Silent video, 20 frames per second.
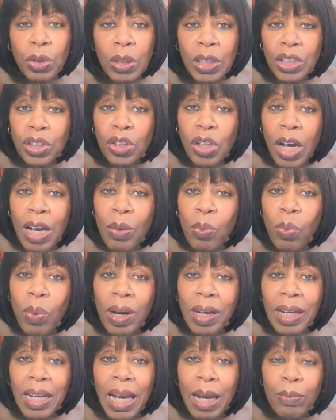it's like
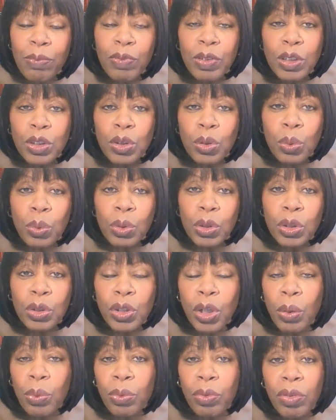one cap fits all. You
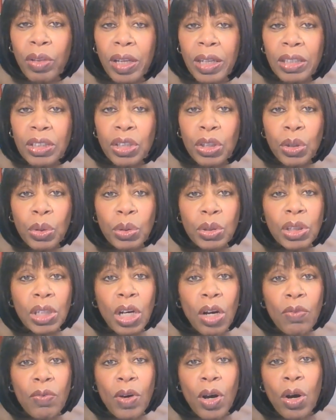don't think to
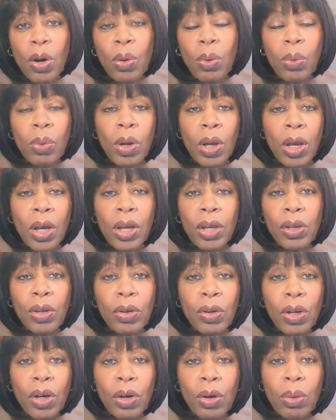yourself, oh,
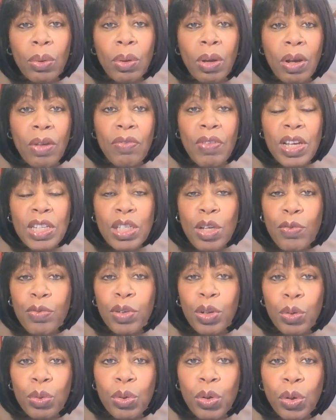you know, there's a
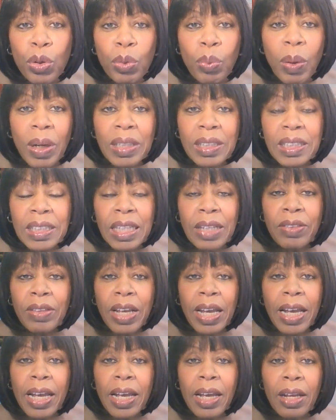few good ones in
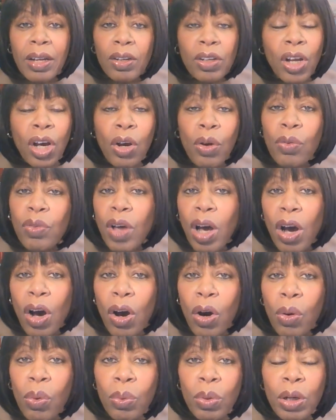there. No, the
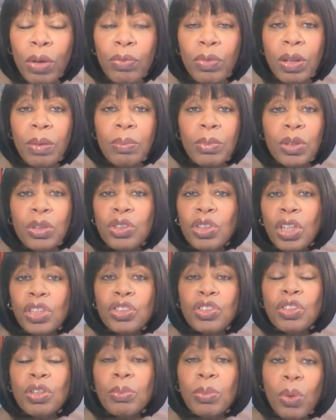whole of them, you
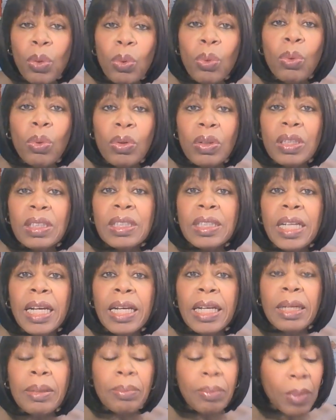judge them all the
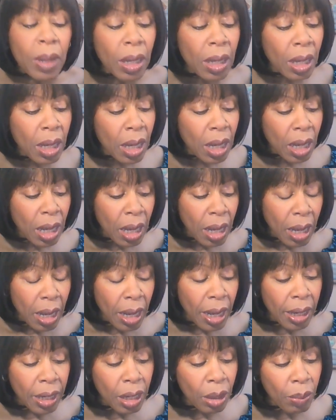same.
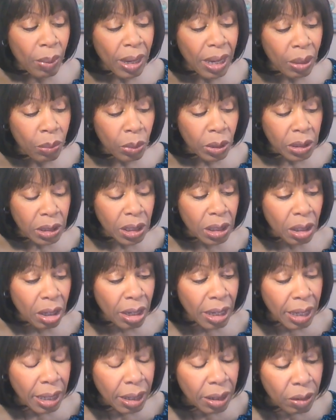Anyway, what did
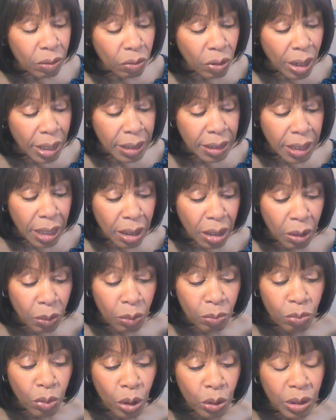I write down?
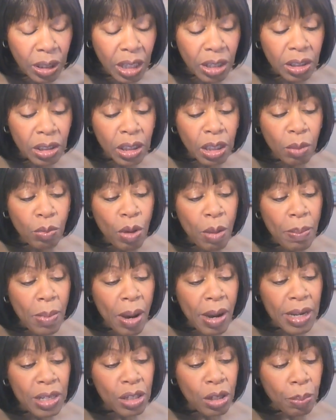I wrote down some
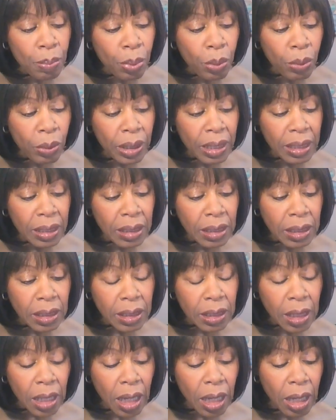reminder
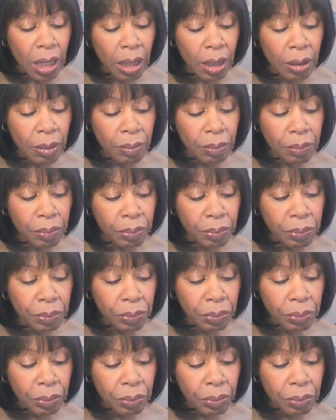points. Um,